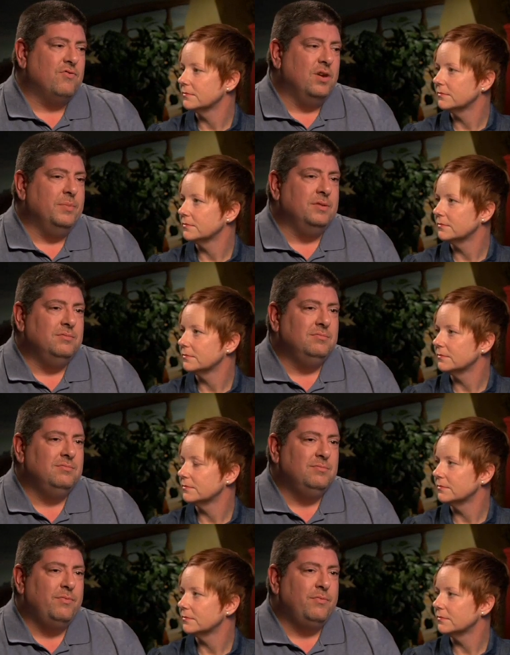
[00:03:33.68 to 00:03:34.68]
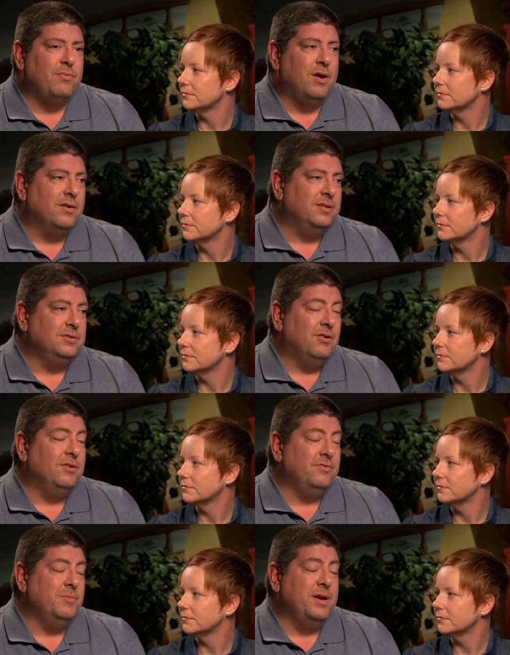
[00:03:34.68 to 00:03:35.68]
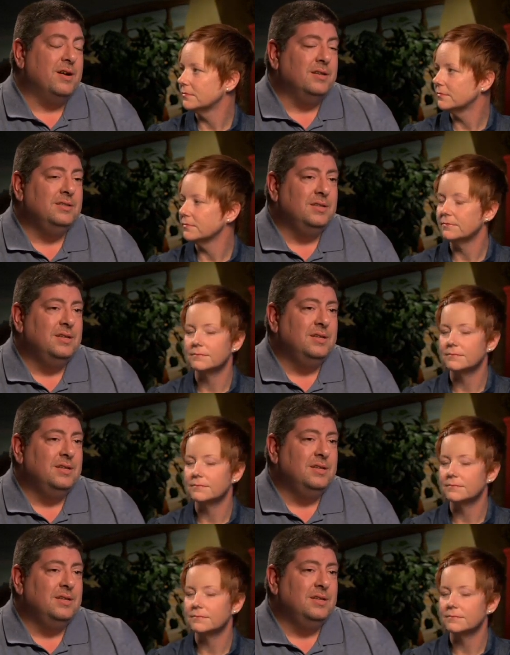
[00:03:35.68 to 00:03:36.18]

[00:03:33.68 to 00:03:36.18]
Speaker 1: treatment progress started from there.